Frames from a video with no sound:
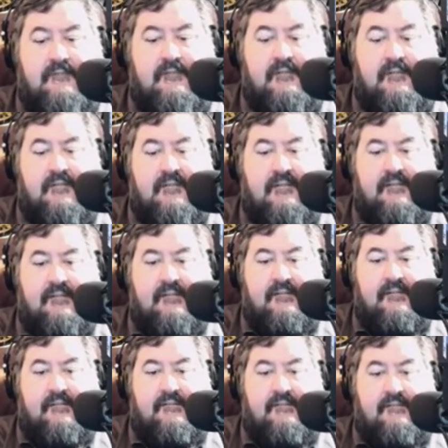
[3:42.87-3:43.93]

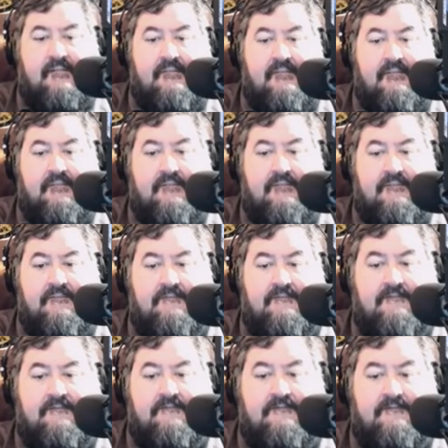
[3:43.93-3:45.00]

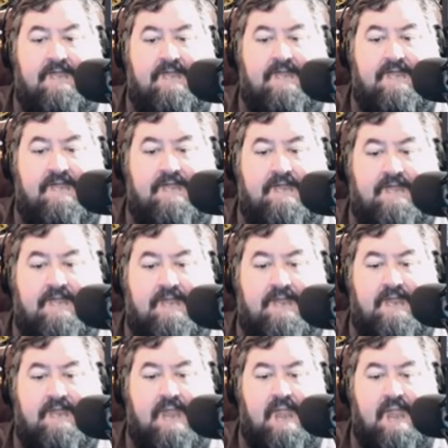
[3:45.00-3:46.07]

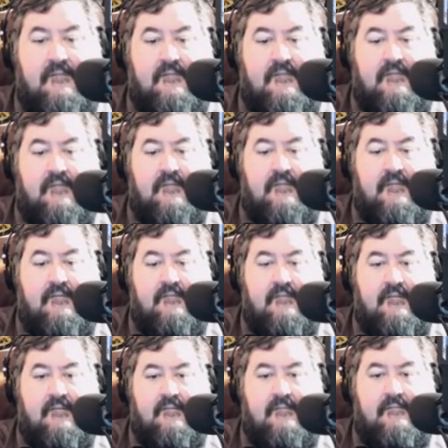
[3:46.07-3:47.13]

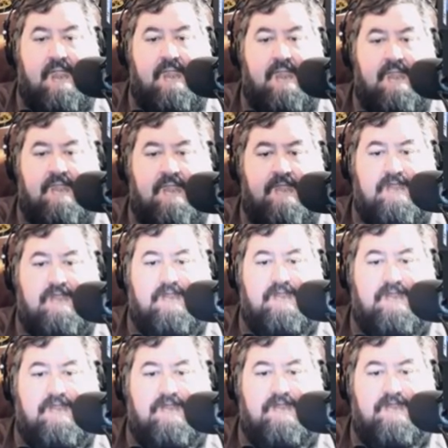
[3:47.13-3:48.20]

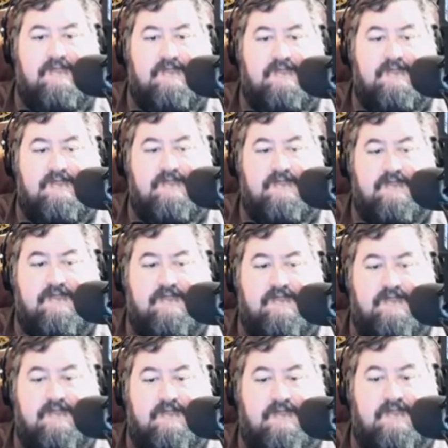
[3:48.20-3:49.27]

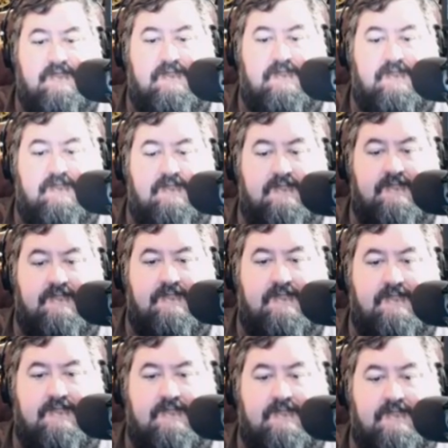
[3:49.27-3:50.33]

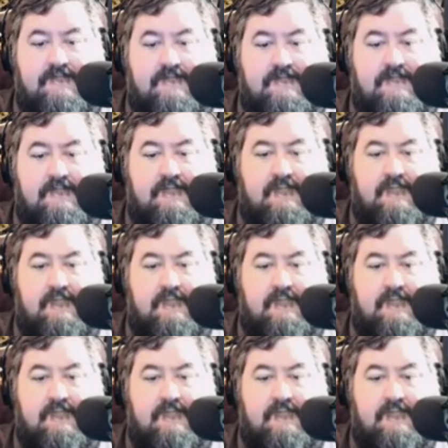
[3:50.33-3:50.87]
The person shown says nothing.